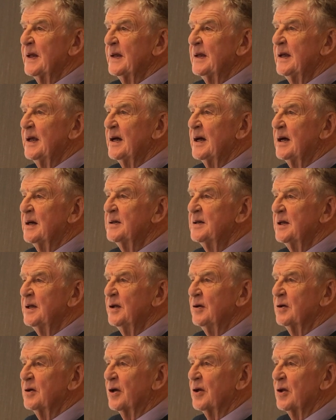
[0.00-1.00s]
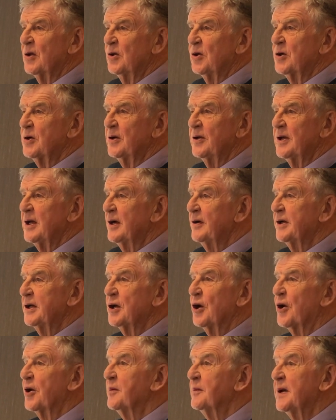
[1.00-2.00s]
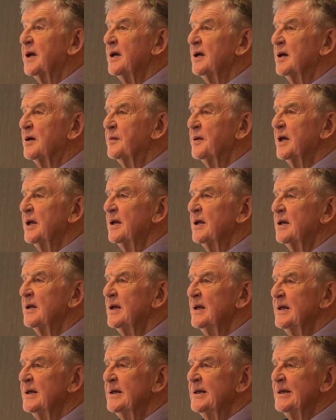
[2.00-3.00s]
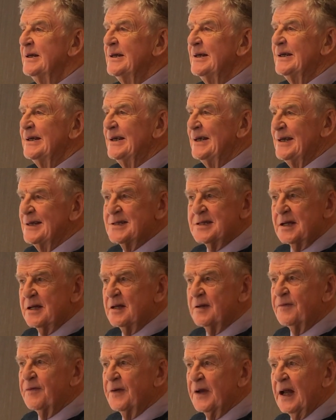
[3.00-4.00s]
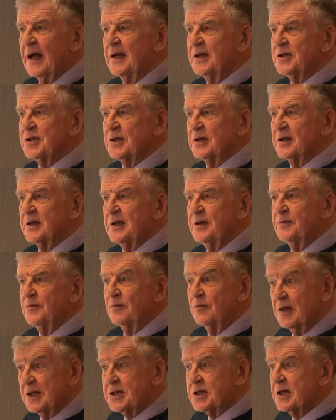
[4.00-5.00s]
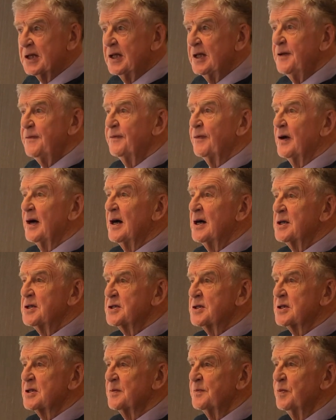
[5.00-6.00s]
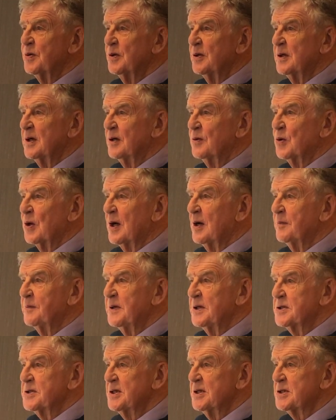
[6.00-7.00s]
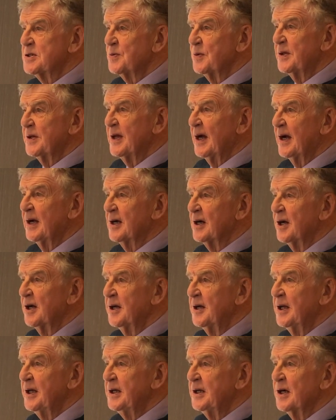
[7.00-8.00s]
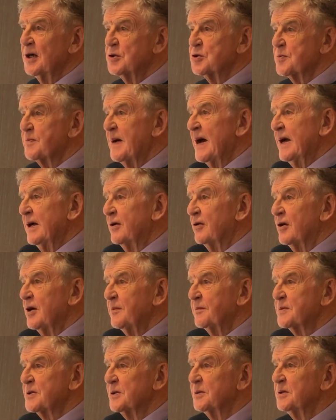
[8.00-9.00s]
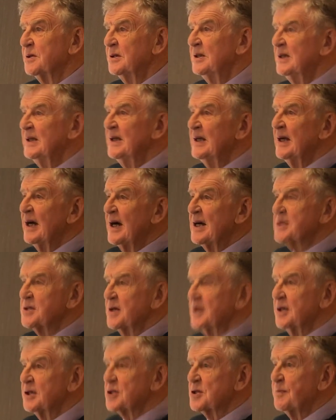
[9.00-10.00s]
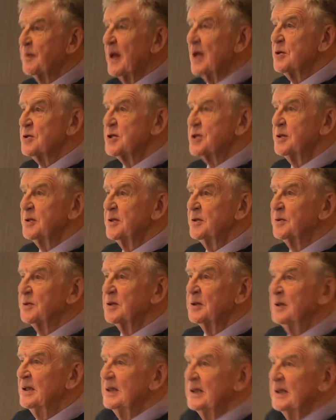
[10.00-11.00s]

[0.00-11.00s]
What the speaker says: Yeah, you've got to look at their economy. I mean, is it financially risky for us to put all our business with that guy and he goes bankrupt or has an explosion or